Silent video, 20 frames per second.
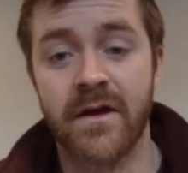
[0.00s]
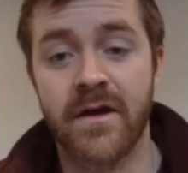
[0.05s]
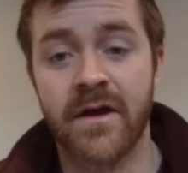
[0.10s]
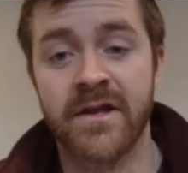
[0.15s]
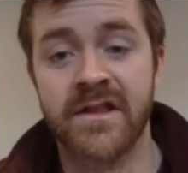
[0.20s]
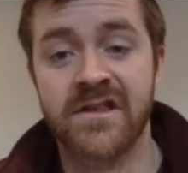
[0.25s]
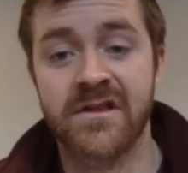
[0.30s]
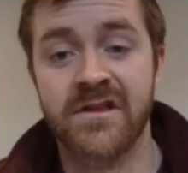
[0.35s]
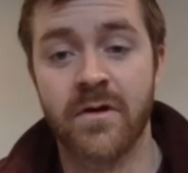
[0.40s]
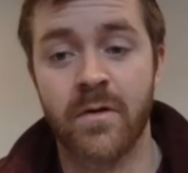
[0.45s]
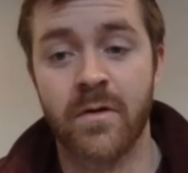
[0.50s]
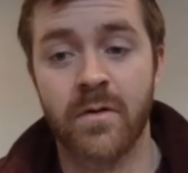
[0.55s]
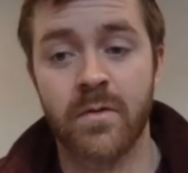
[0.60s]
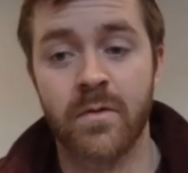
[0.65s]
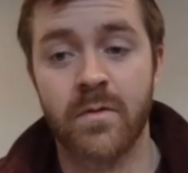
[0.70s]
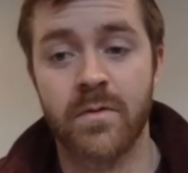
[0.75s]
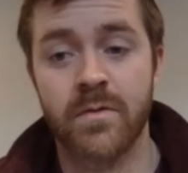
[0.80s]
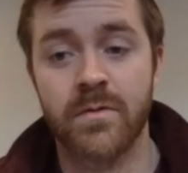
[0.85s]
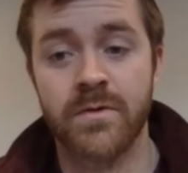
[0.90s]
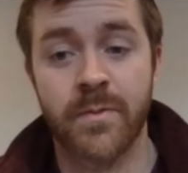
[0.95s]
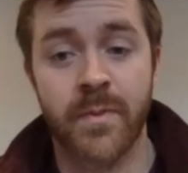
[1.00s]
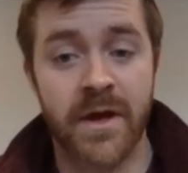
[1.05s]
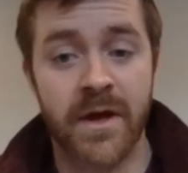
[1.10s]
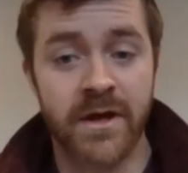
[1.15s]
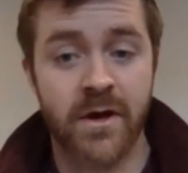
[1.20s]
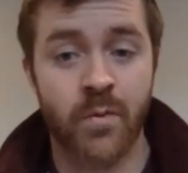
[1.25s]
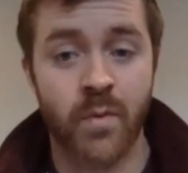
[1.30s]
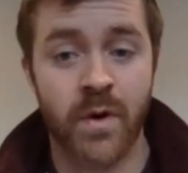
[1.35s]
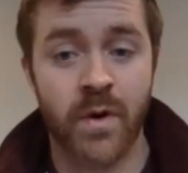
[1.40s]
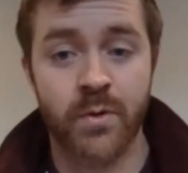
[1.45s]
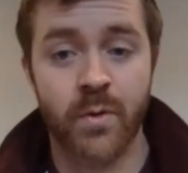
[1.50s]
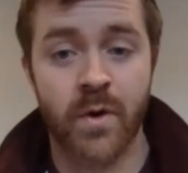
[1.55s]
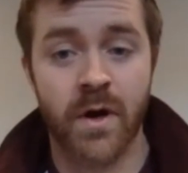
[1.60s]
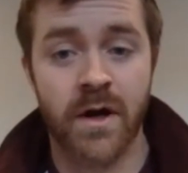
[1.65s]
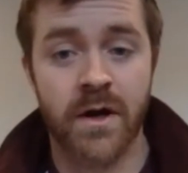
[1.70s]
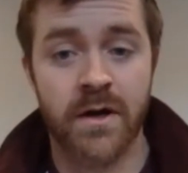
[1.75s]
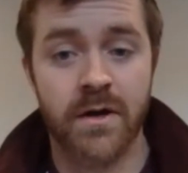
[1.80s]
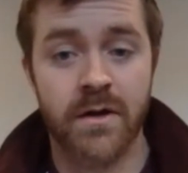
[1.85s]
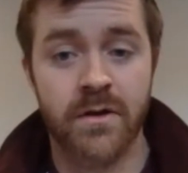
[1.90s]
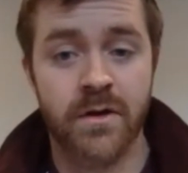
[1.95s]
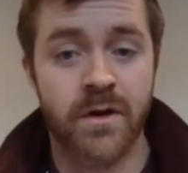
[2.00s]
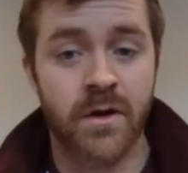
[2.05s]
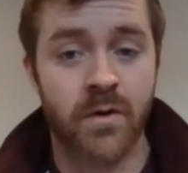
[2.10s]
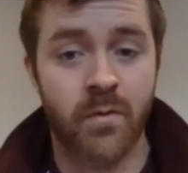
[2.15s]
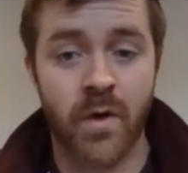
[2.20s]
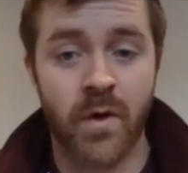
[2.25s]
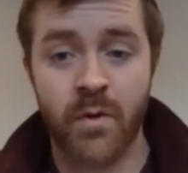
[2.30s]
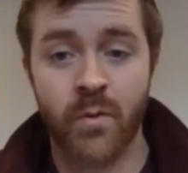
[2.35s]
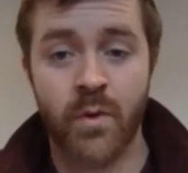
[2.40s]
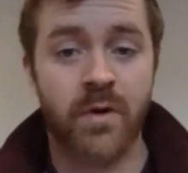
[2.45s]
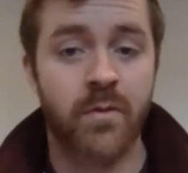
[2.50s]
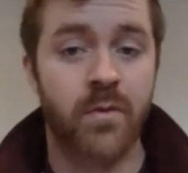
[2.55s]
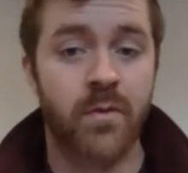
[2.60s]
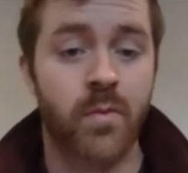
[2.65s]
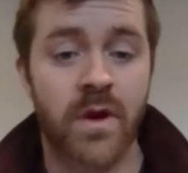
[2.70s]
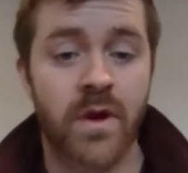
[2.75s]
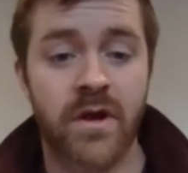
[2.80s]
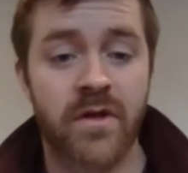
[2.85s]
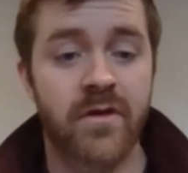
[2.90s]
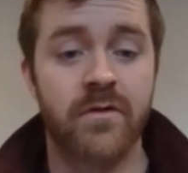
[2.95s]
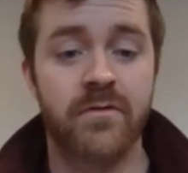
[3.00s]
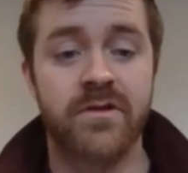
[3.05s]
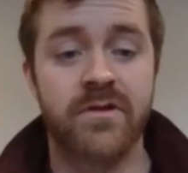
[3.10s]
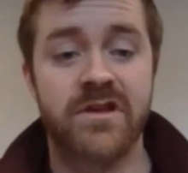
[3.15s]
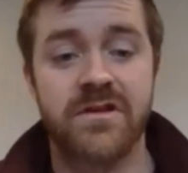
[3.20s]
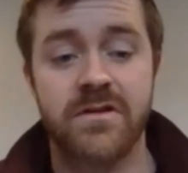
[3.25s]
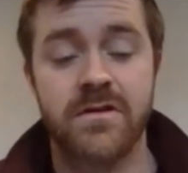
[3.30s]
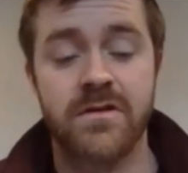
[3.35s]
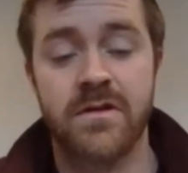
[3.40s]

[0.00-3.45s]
And so depending on where you are, you're going to want to work with one of those.